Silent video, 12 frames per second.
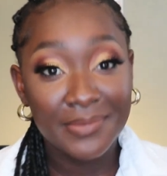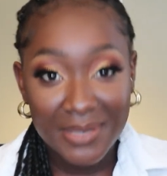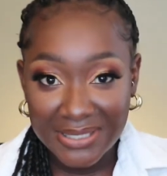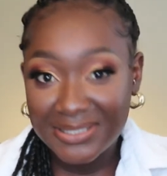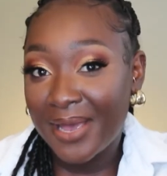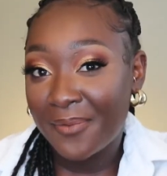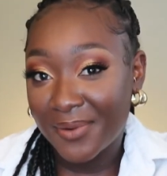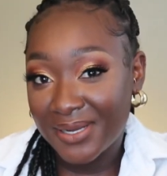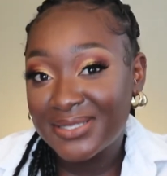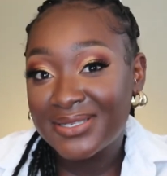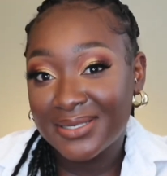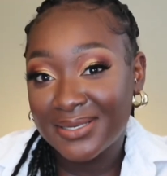Plus, I
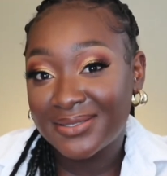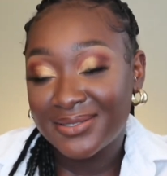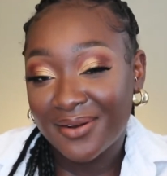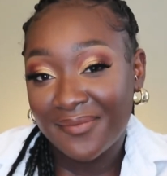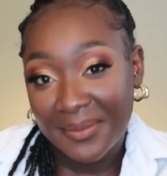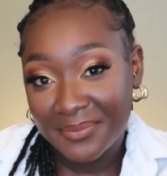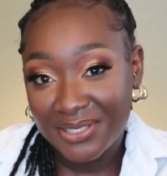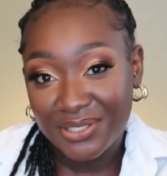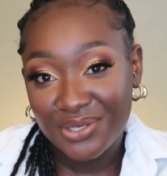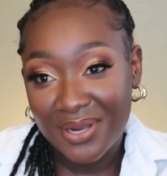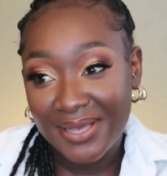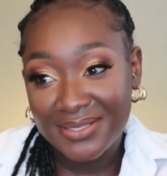wanted to sort of
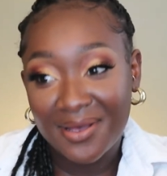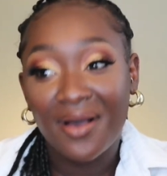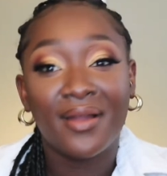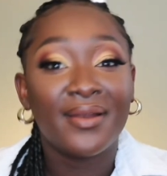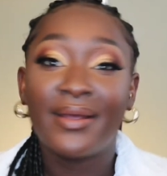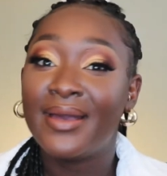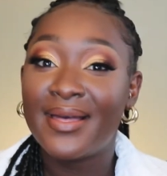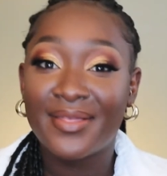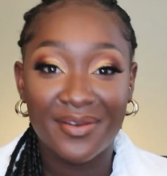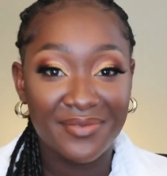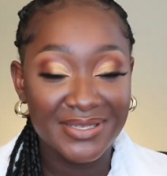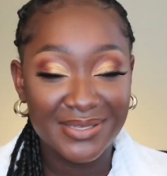update you guys on
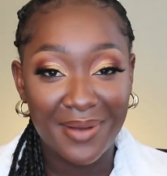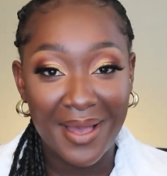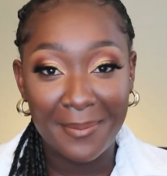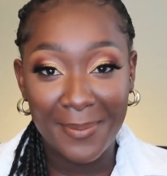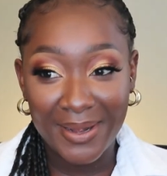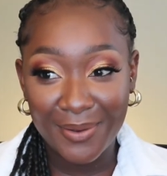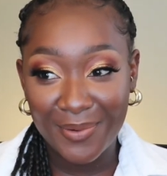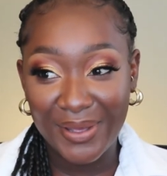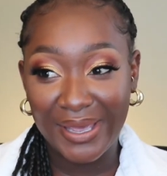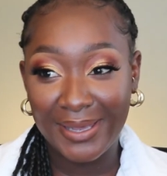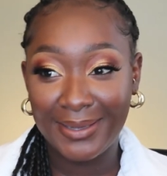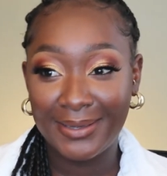the reason why I've been
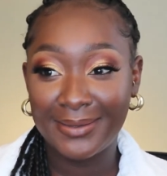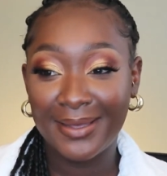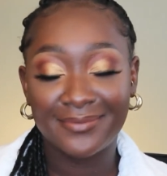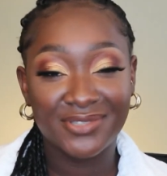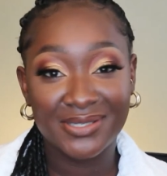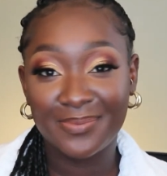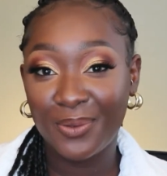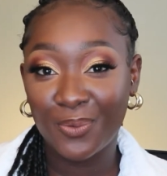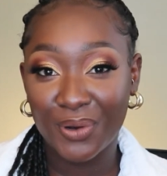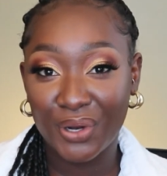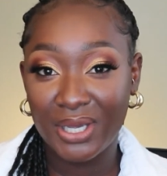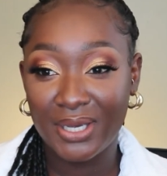away. I've just been
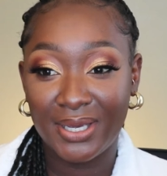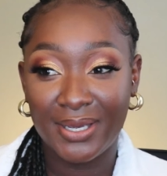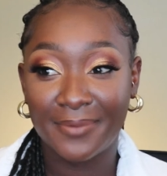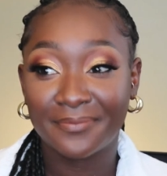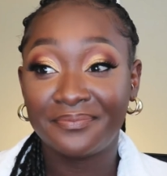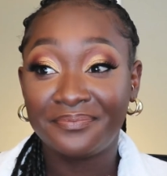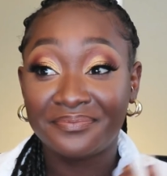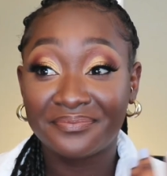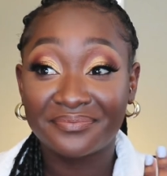working.